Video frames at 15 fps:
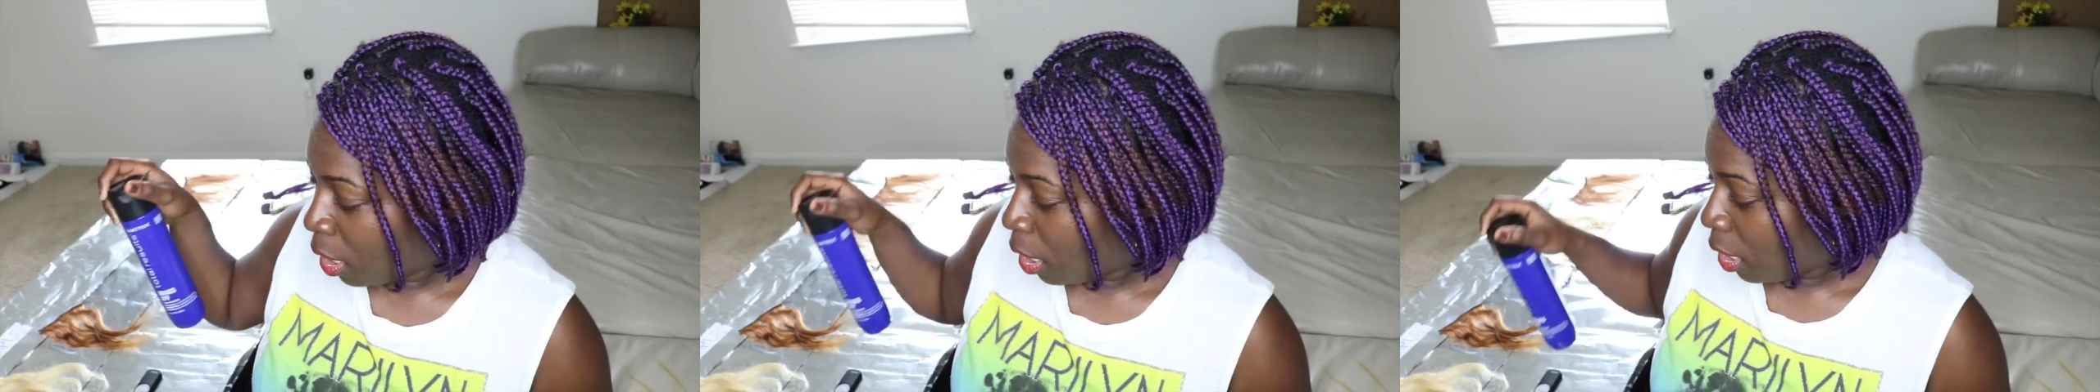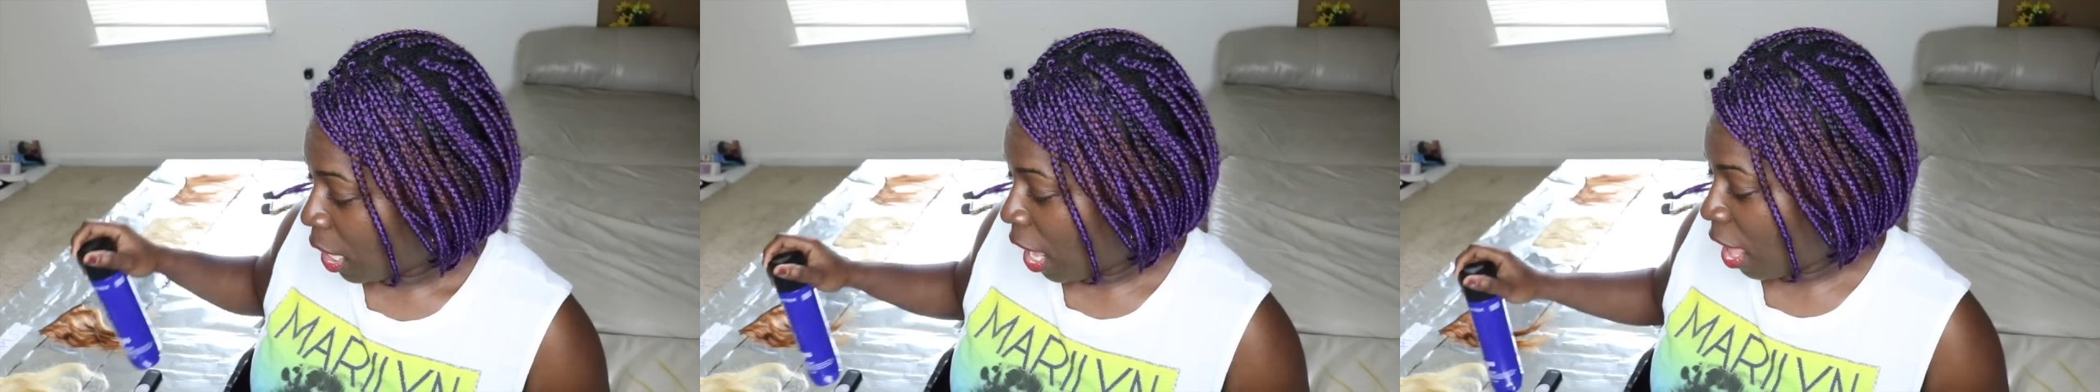
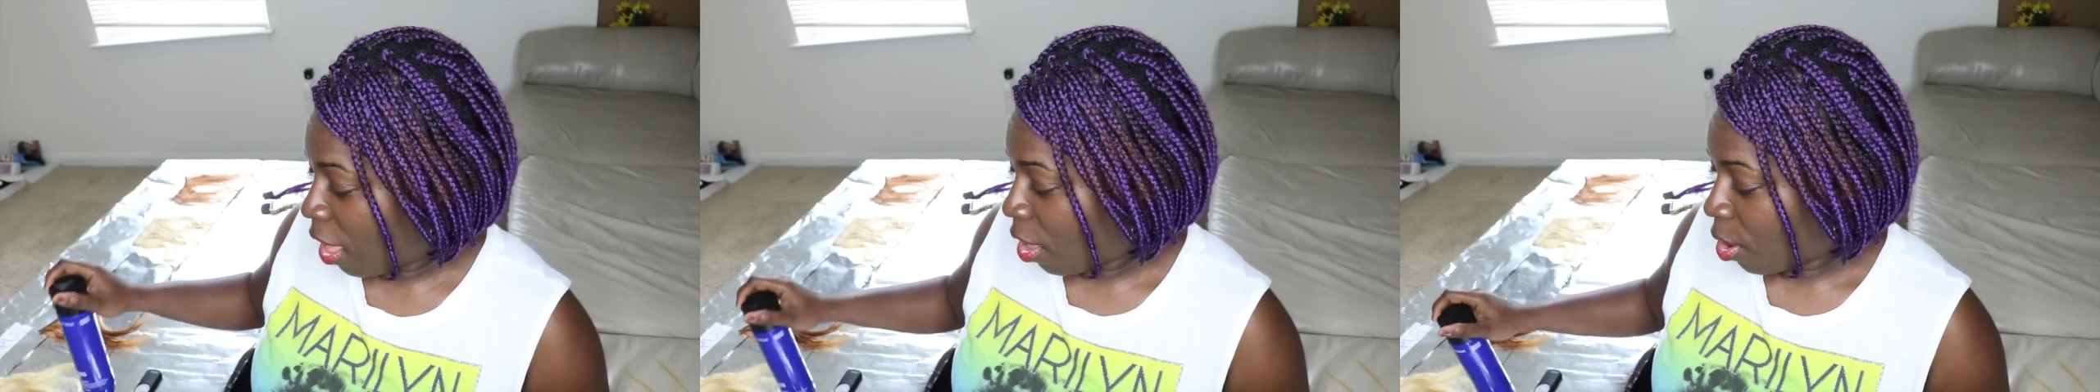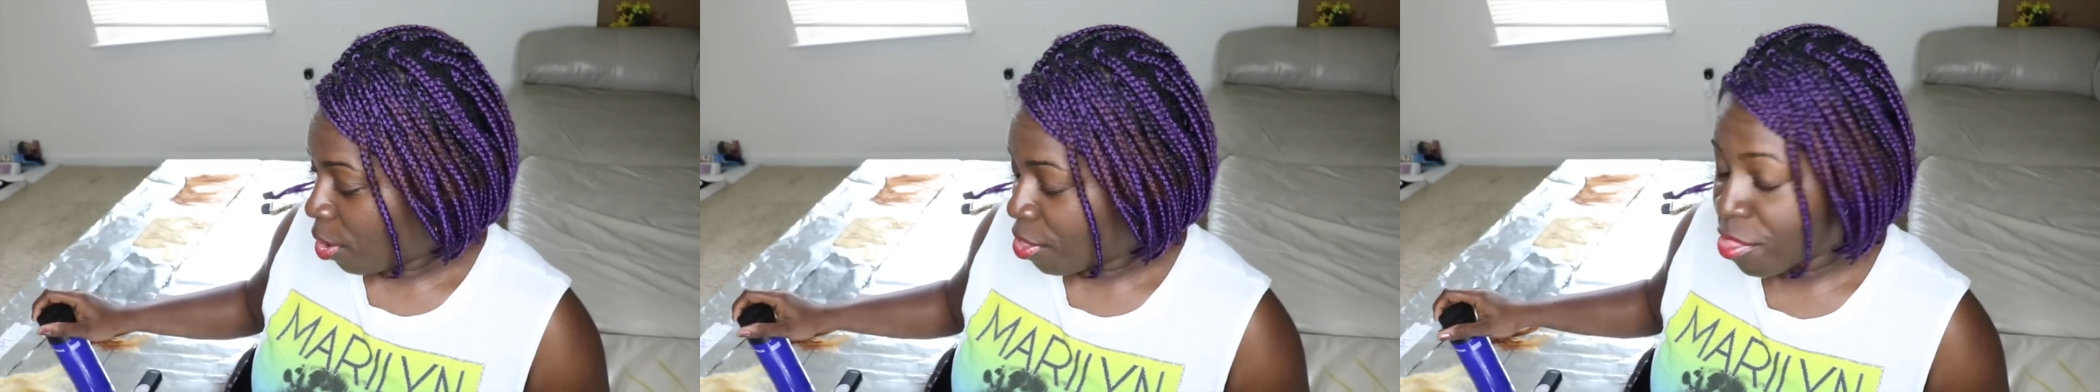
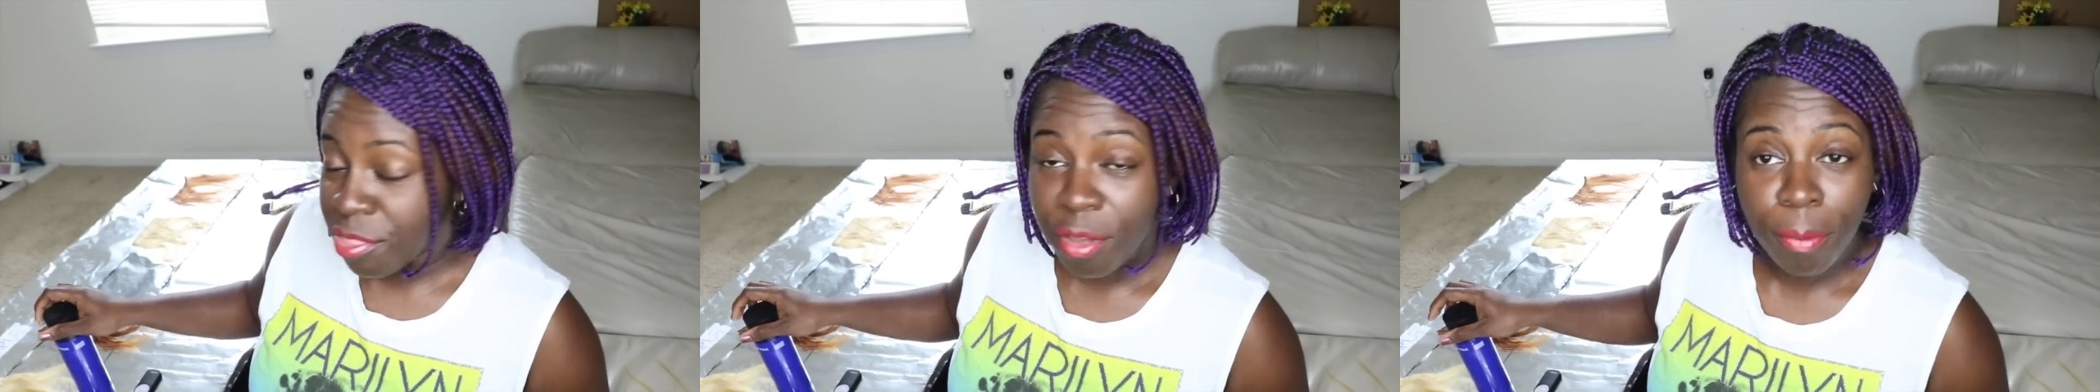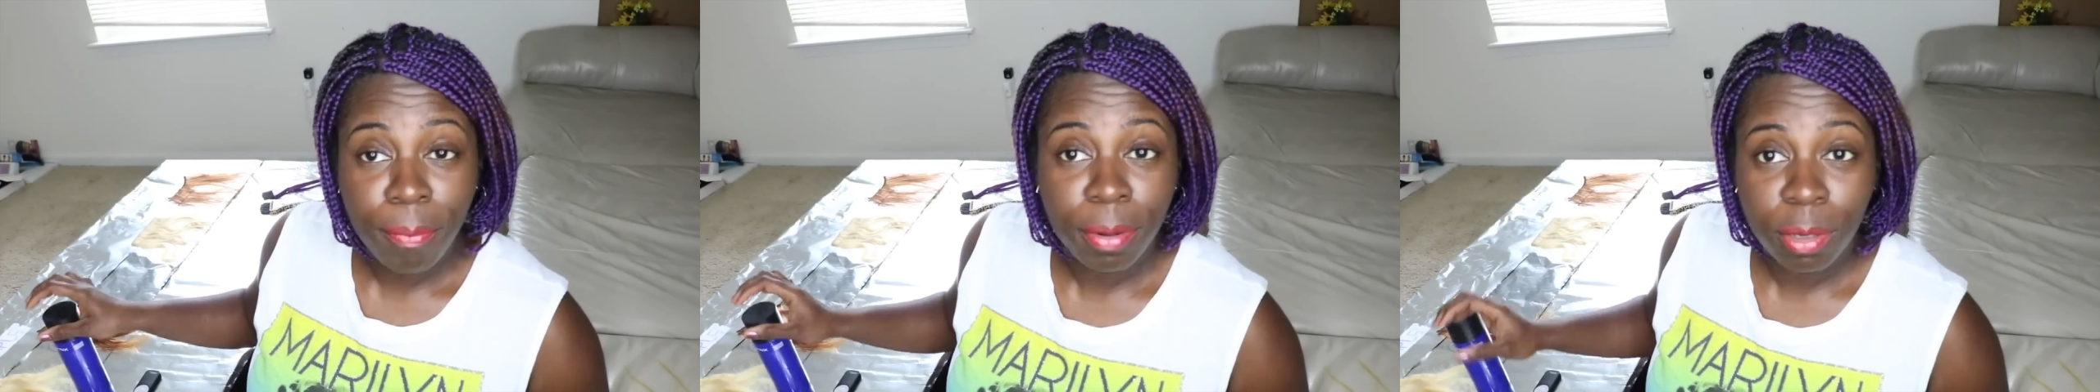Now
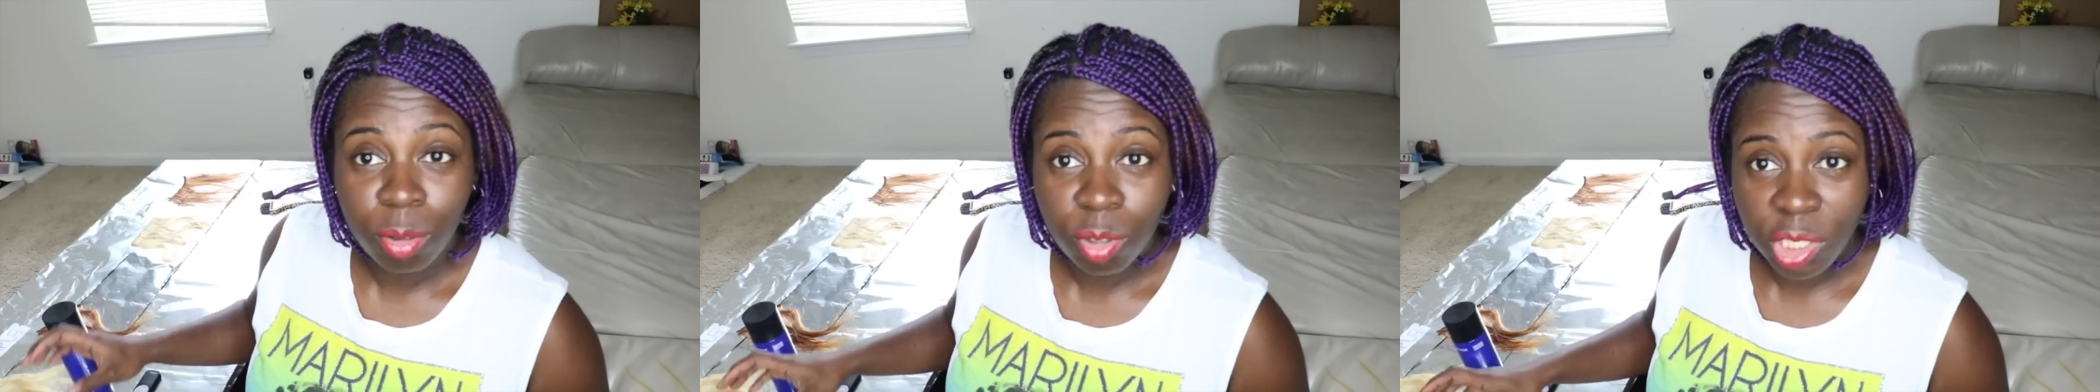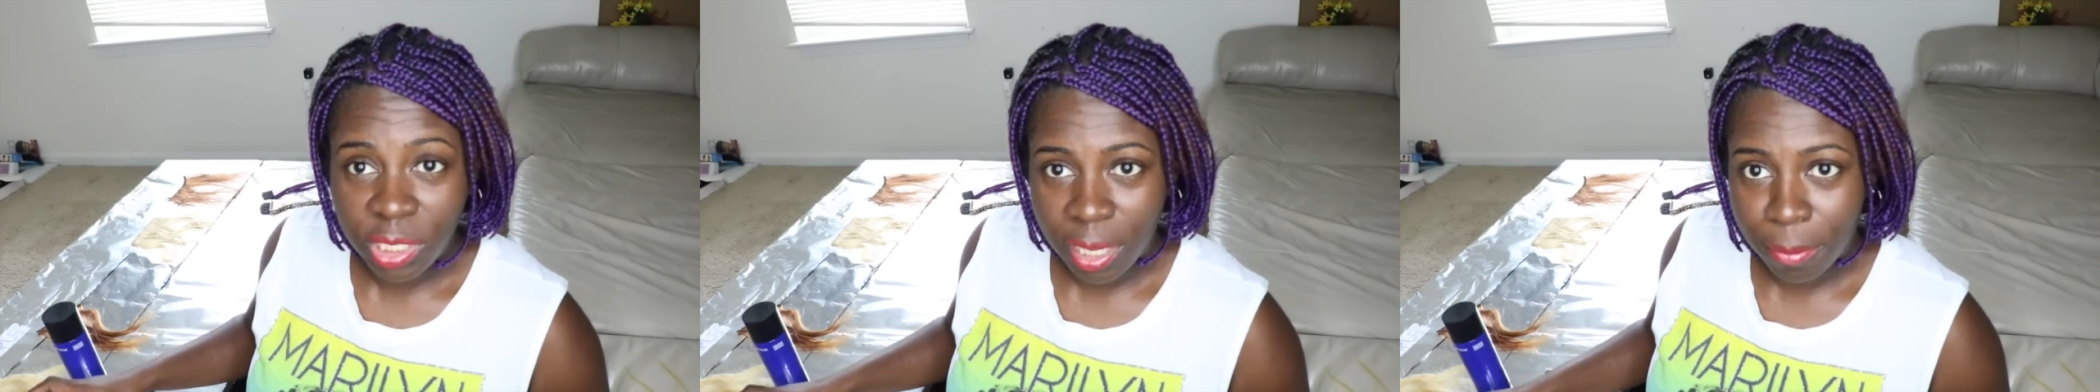the
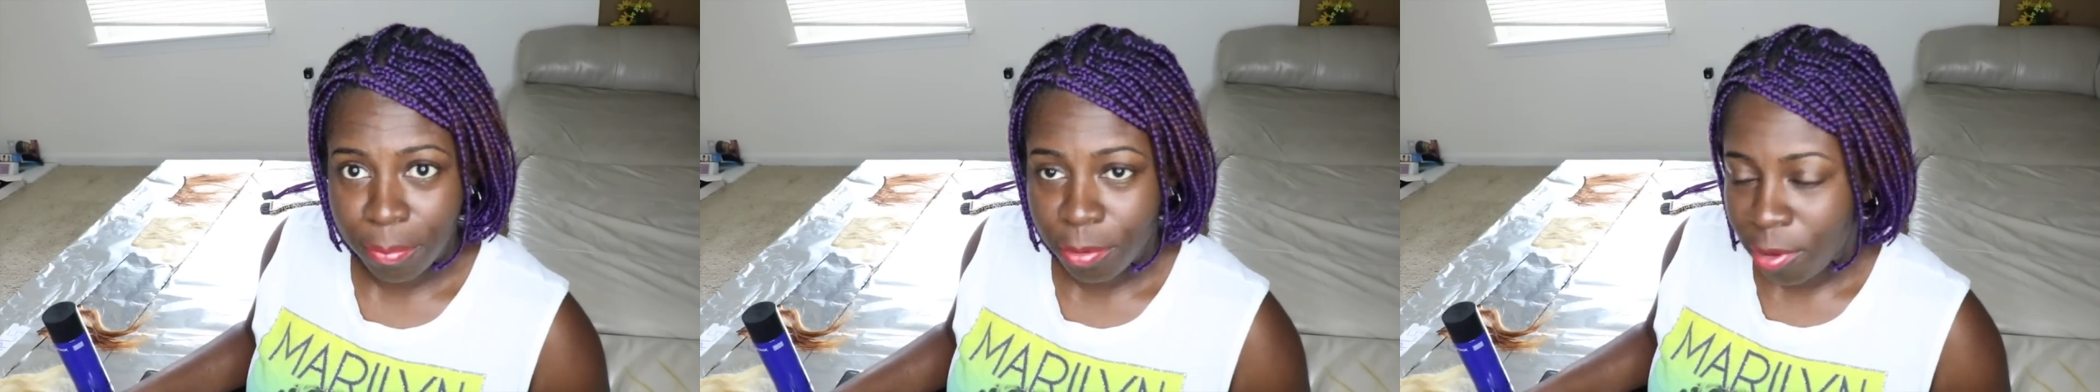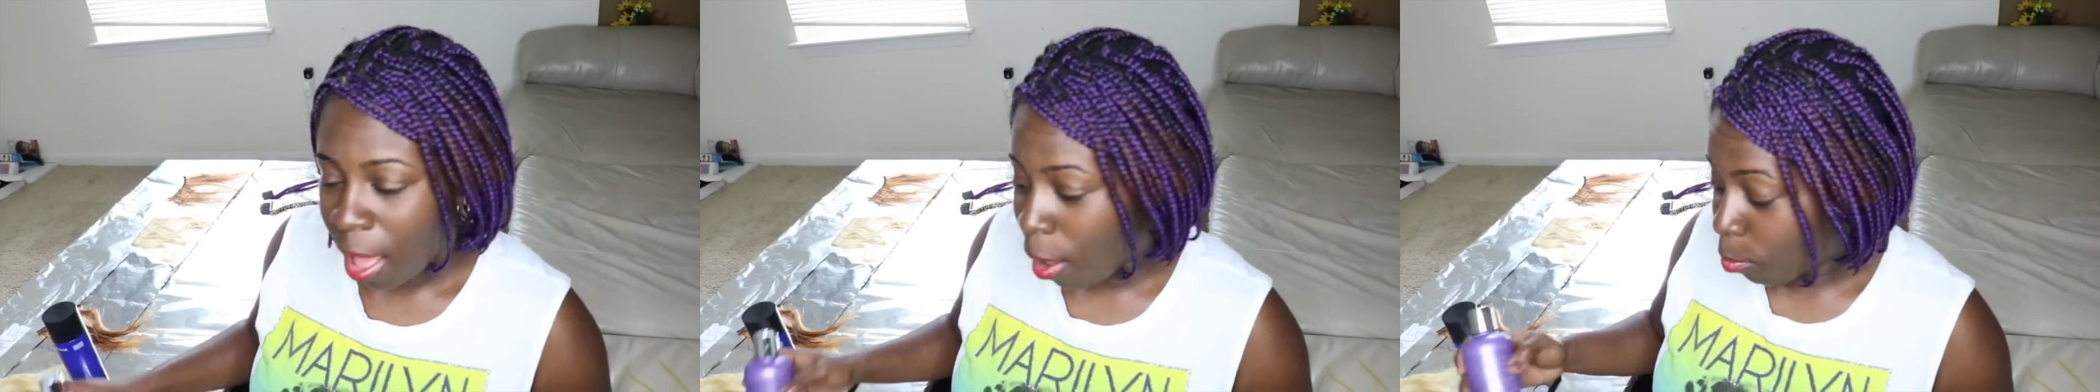blue
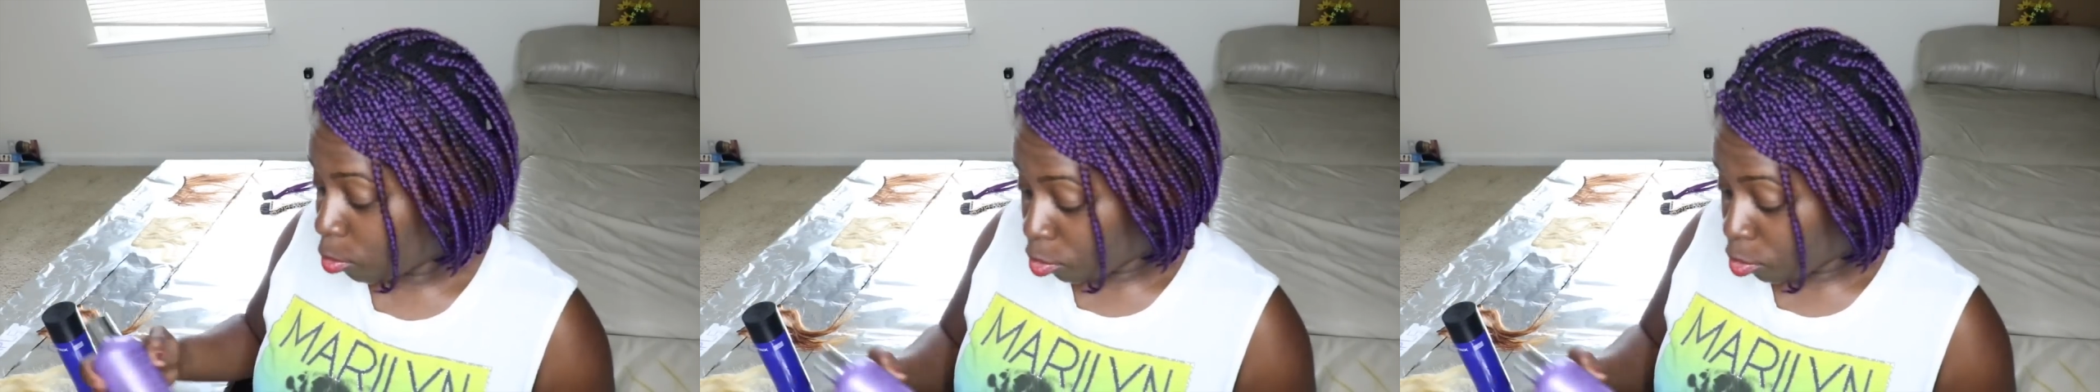shampoo I